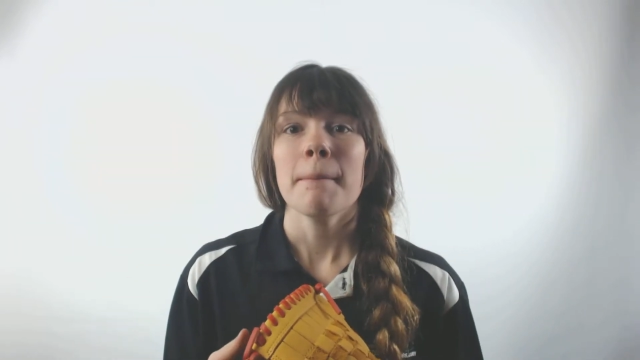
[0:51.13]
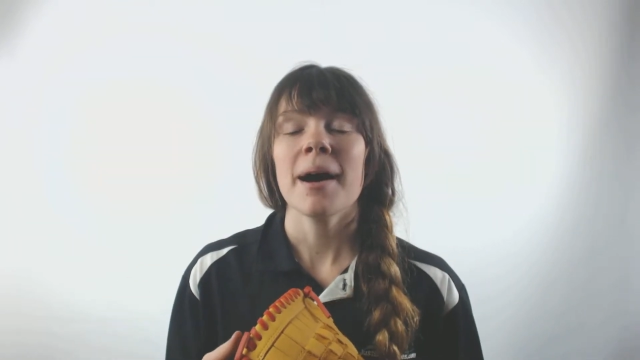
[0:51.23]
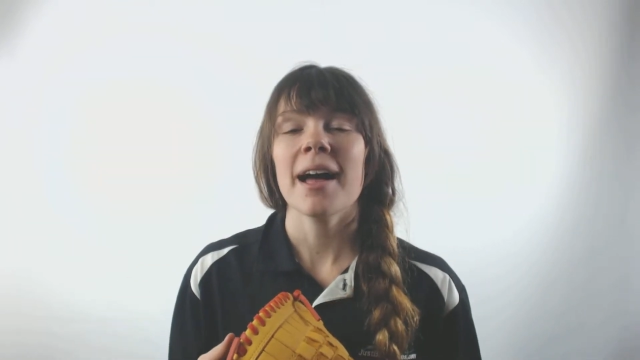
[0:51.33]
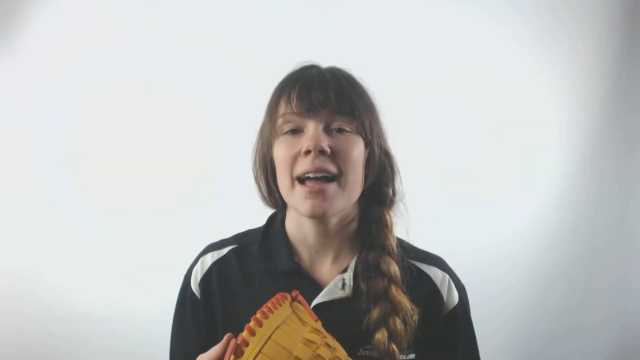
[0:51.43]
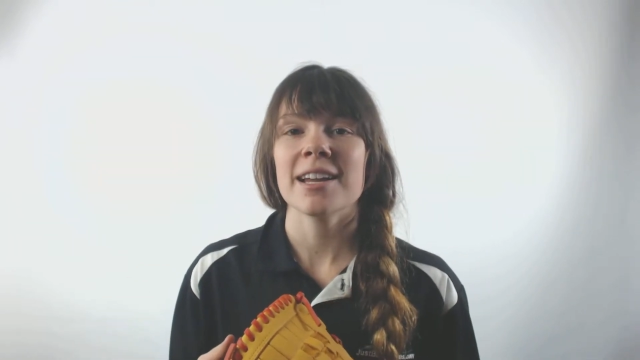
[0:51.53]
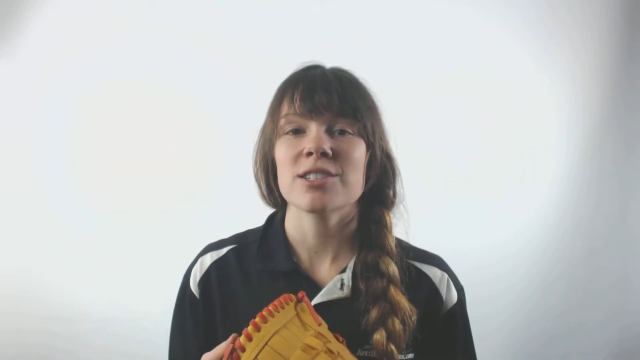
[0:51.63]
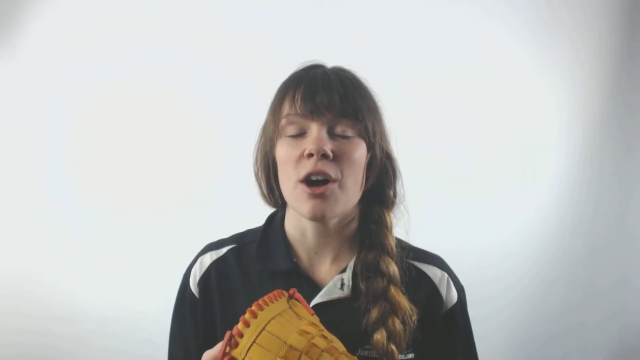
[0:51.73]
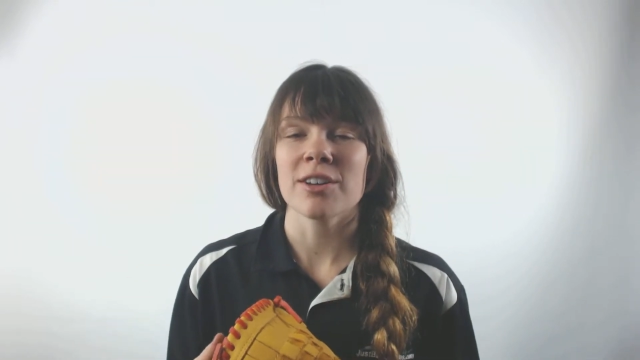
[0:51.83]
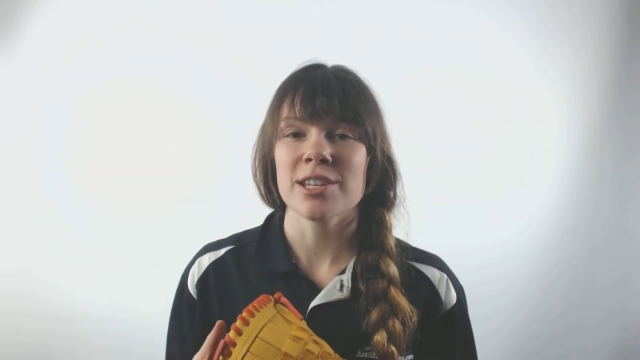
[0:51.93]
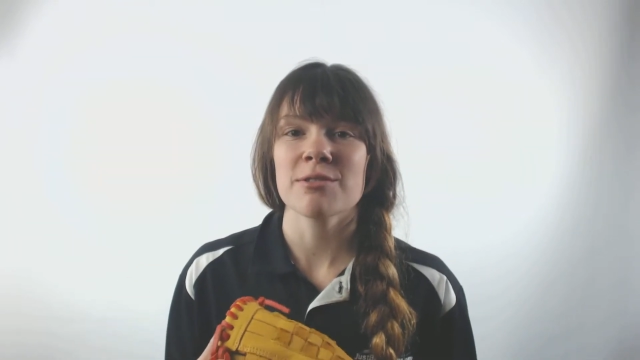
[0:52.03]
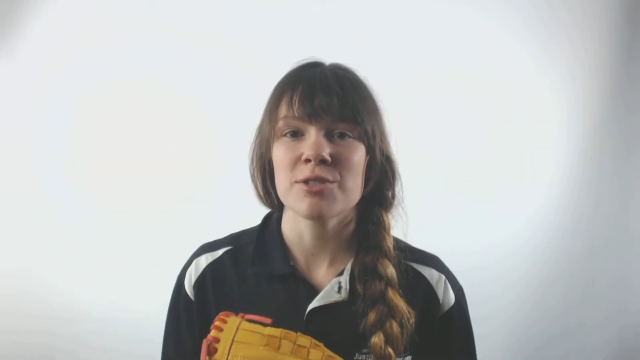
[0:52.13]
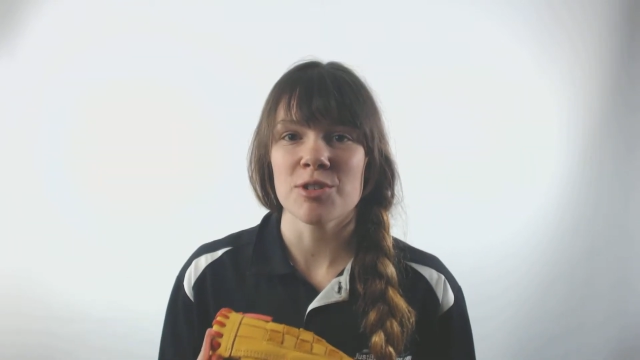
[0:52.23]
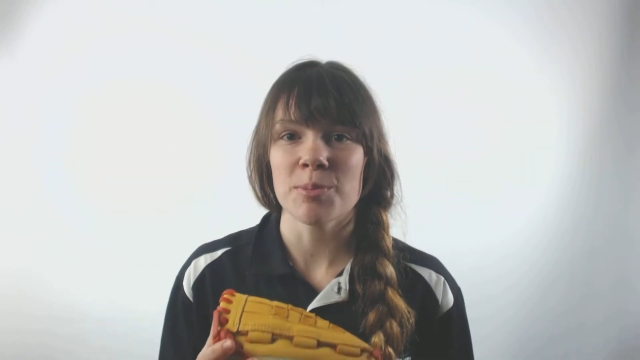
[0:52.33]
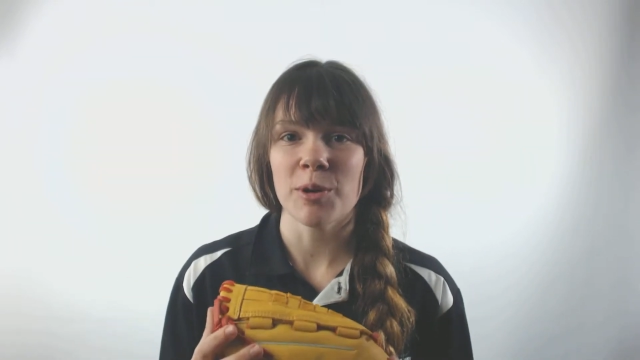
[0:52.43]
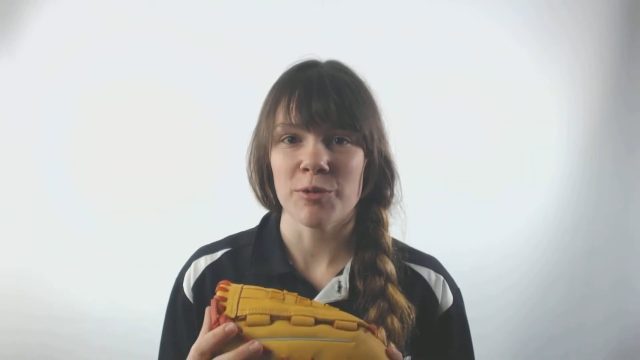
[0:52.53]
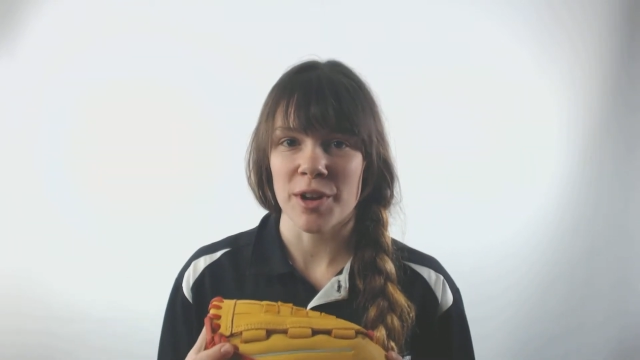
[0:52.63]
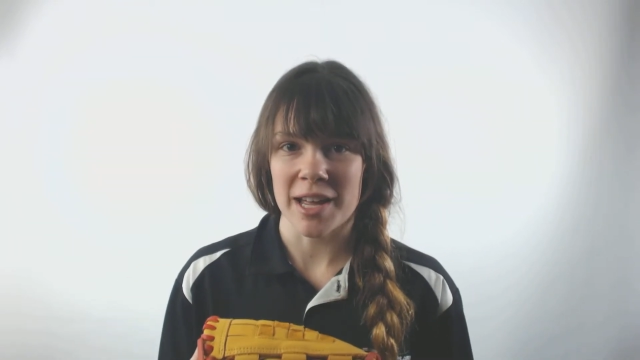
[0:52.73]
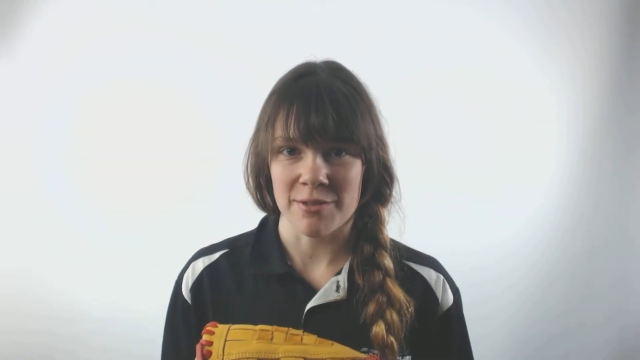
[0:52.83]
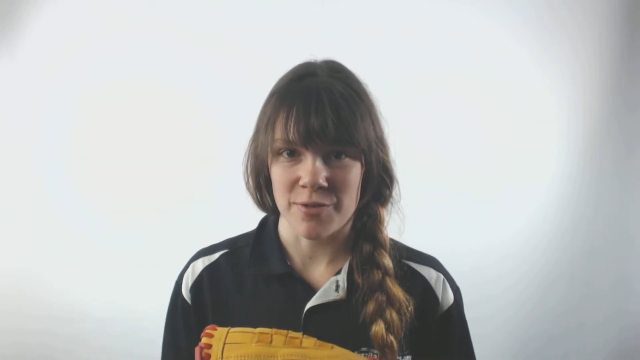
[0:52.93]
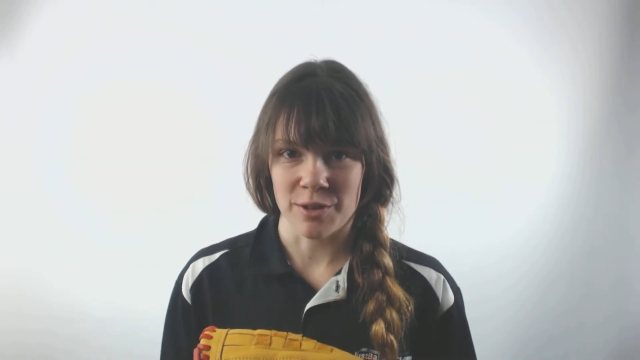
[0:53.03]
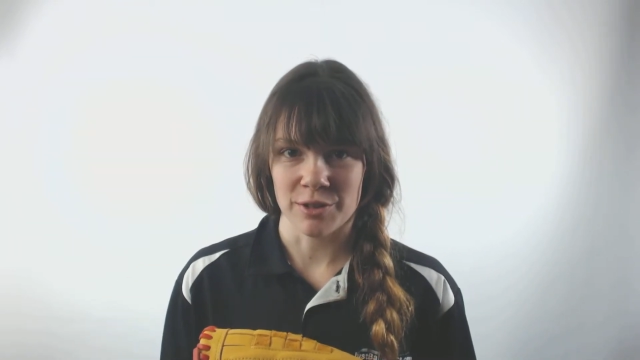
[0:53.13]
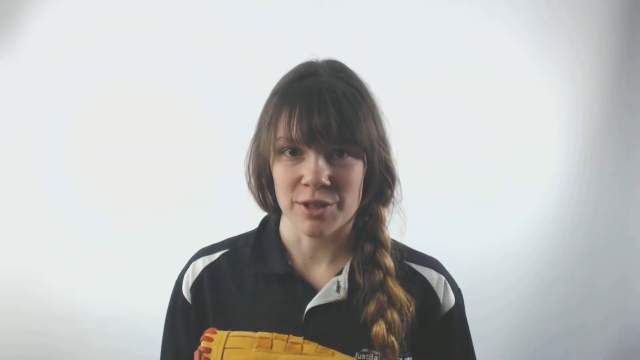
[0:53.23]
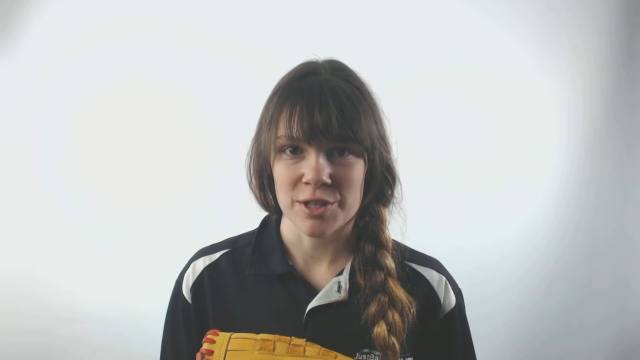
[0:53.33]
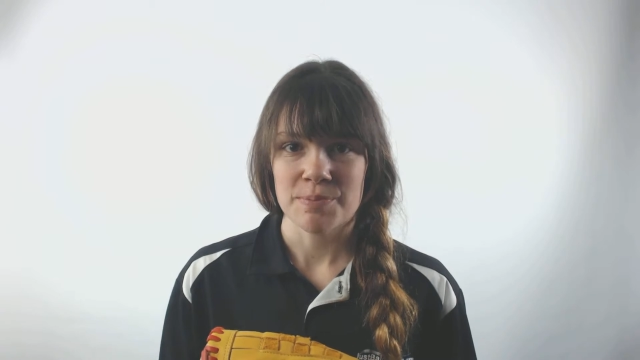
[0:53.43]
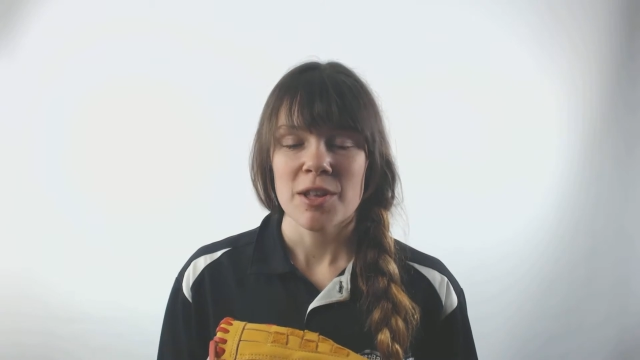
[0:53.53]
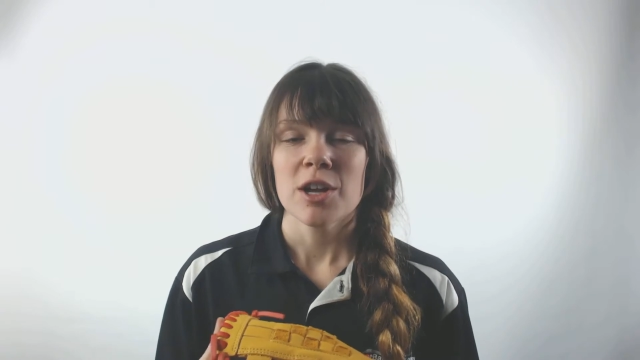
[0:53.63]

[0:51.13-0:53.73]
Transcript: but it is also suitable for infielders.